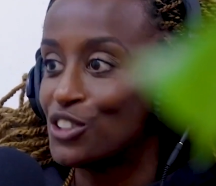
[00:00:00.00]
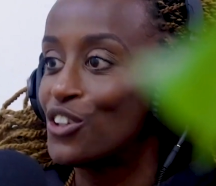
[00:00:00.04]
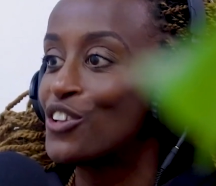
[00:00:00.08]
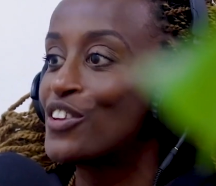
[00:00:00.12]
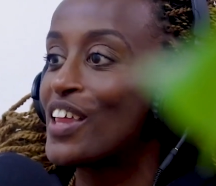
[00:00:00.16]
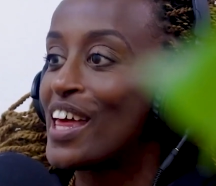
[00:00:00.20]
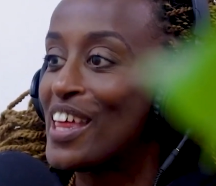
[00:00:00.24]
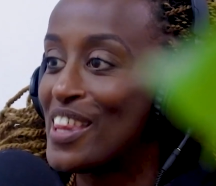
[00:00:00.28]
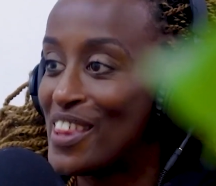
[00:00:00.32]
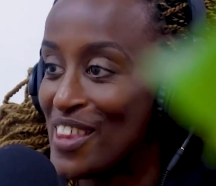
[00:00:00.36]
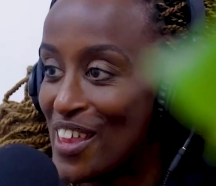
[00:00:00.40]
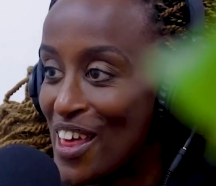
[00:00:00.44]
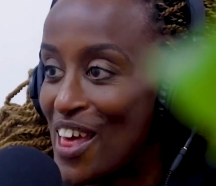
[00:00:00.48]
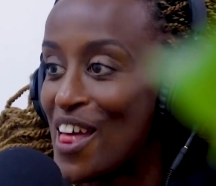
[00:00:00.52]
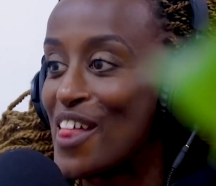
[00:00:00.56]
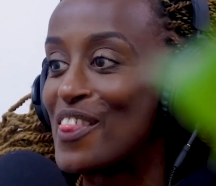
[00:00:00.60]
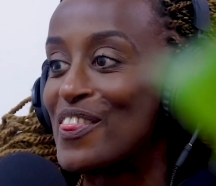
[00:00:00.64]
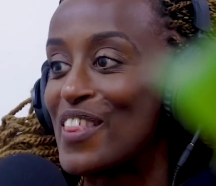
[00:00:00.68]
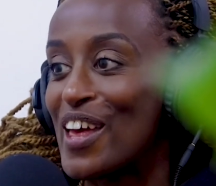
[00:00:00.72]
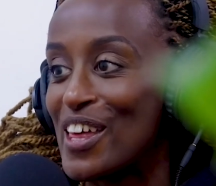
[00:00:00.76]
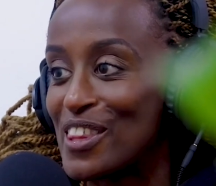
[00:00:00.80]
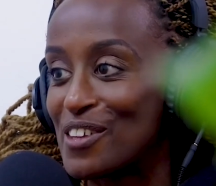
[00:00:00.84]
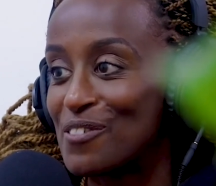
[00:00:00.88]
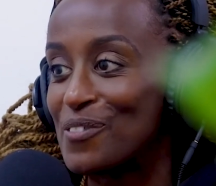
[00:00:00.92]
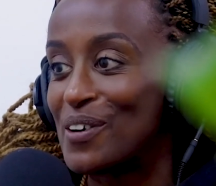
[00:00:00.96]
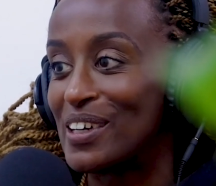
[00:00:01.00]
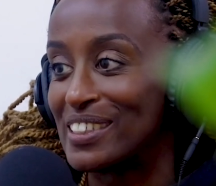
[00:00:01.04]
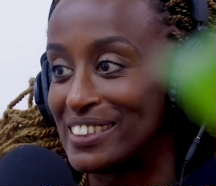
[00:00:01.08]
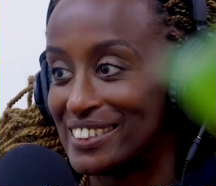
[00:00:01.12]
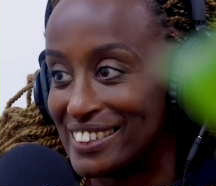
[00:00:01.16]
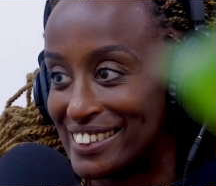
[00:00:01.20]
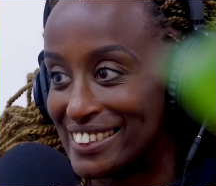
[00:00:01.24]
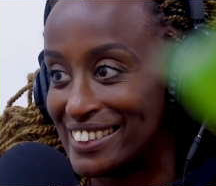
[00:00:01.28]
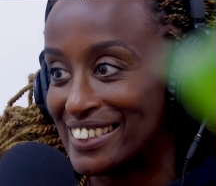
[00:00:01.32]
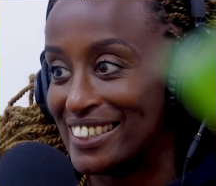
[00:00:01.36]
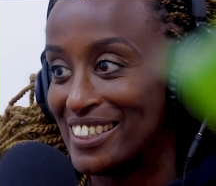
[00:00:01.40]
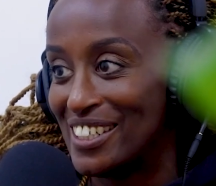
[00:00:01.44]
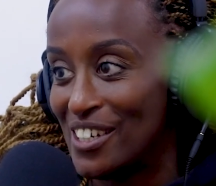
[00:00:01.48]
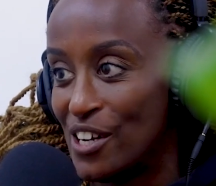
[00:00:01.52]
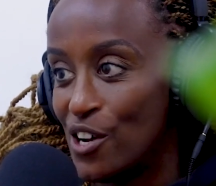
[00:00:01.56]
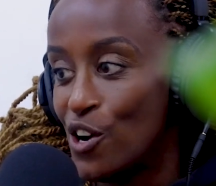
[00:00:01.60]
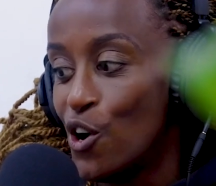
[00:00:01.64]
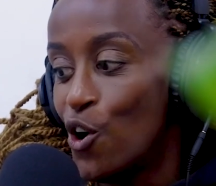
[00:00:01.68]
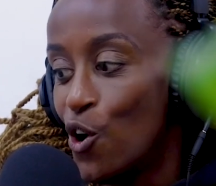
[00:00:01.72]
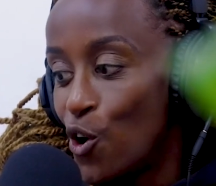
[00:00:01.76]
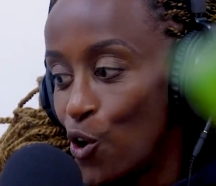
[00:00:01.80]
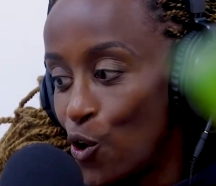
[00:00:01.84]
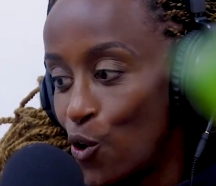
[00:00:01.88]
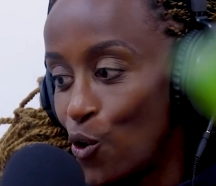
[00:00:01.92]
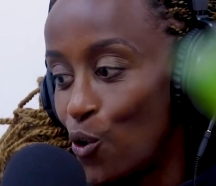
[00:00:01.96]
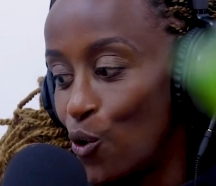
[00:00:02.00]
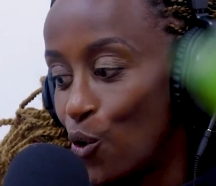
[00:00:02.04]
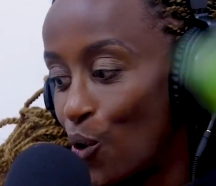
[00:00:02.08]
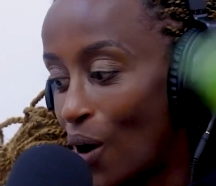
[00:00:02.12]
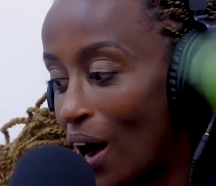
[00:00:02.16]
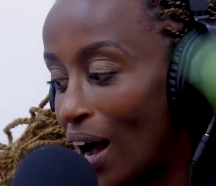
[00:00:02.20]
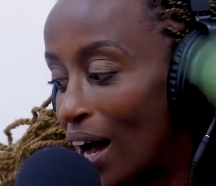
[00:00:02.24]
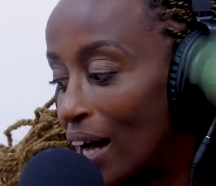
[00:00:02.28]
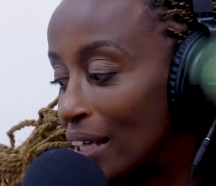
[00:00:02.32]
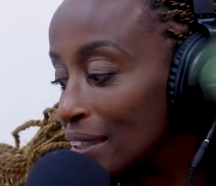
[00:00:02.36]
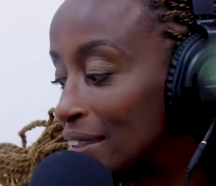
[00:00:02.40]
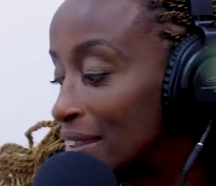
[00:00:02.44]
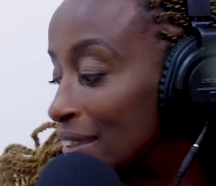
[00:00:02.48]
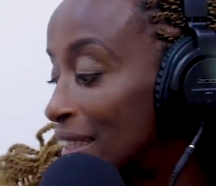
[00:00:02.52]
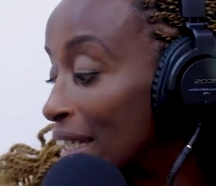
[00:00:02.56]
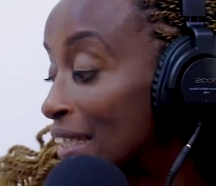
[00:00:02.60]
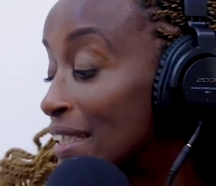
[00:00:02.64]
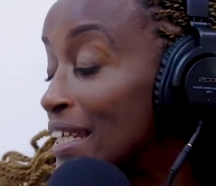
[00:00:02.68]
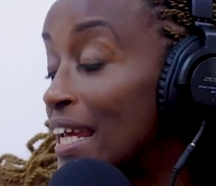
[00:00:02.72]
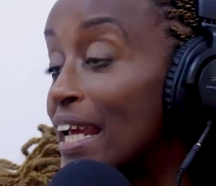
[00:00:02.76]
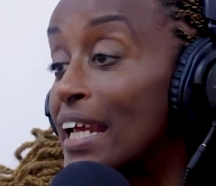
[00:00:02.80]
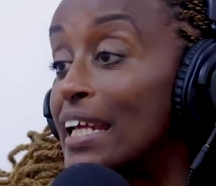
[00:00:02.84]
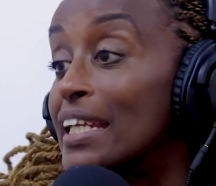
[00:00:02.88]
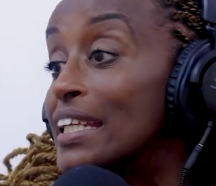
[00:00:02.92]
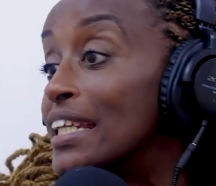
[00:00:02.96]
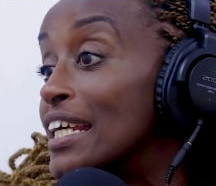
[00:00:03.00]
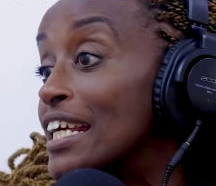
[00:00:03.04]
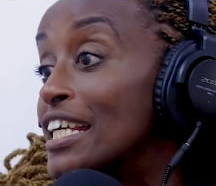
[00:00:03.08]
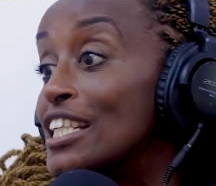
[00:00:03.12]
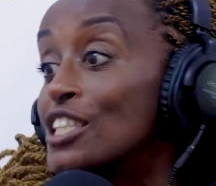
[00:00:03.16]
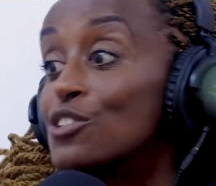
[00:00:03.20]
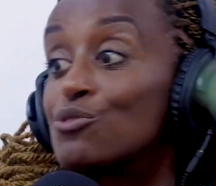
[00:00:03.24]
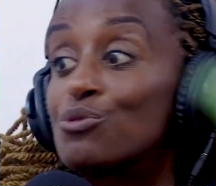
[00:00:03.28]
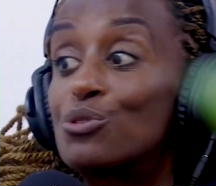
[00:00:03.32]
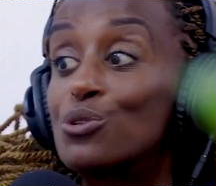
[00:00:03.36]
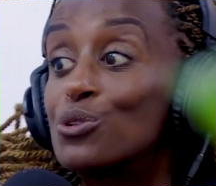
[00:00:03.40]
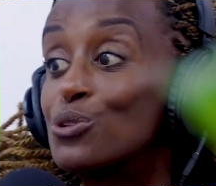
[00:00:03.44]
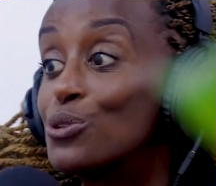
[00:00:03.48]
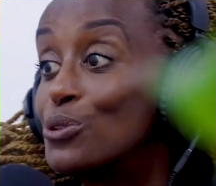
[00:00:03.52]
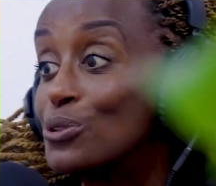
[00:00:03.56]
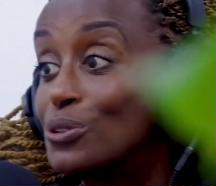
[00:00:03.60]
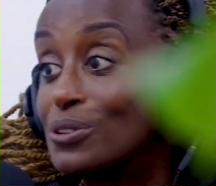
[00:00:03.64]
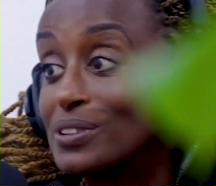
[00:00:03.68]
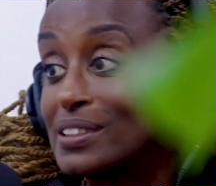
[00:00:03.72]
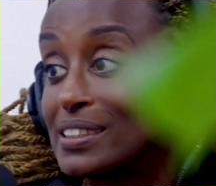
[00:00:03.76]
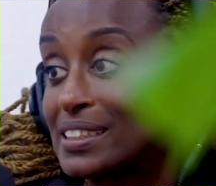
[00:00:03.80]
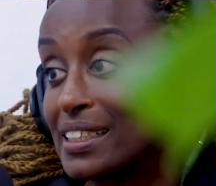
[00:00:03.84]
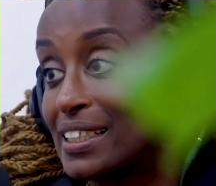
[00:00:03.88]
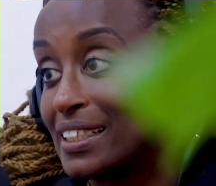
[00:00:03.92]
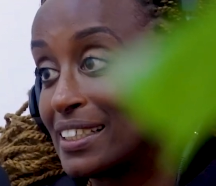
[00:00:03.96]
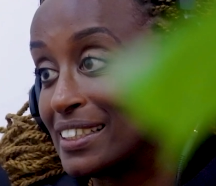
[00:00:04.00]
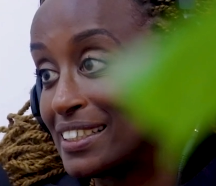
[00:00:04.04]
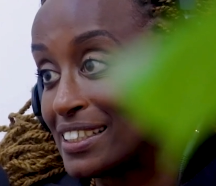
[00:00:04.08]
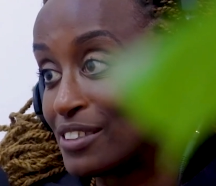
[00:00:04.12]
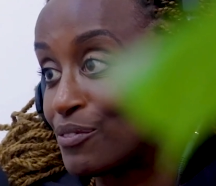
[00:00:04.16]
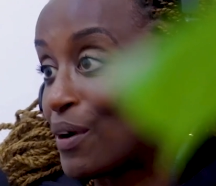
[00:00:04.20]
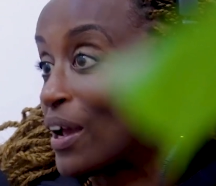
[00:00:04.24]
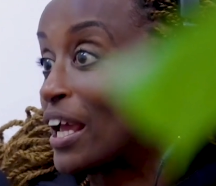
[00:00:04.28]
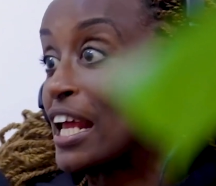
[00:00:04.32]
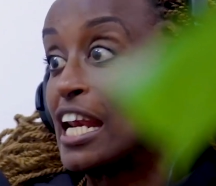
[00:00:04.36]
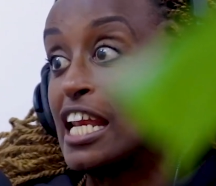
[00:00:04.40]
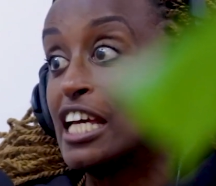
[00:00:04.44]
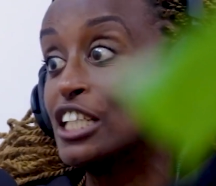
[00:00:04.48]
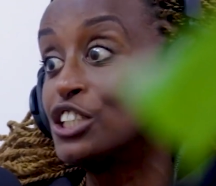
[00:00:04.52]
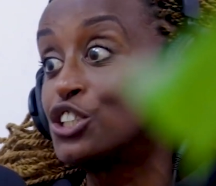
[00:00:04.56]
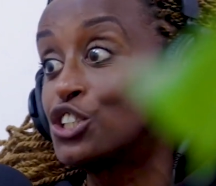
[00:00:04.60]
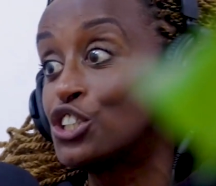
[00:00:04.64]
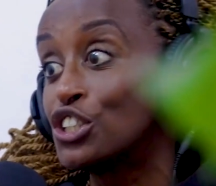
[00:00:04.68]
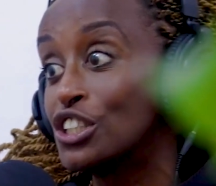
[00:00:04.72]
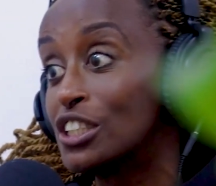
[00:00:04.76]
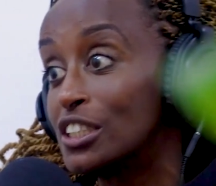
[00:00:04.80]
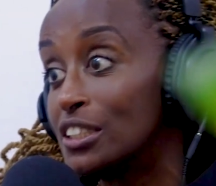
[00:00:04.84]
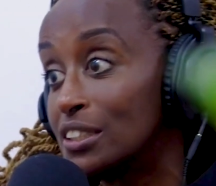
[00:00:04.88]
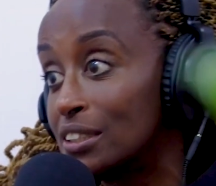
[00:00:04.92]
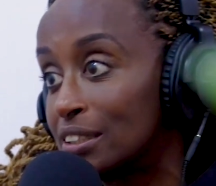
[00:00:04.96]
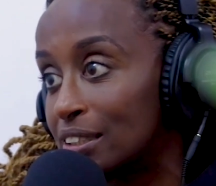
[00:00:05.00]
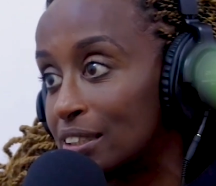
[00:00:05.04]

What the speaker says: You know, they're the ones who are setting these rules and regulations.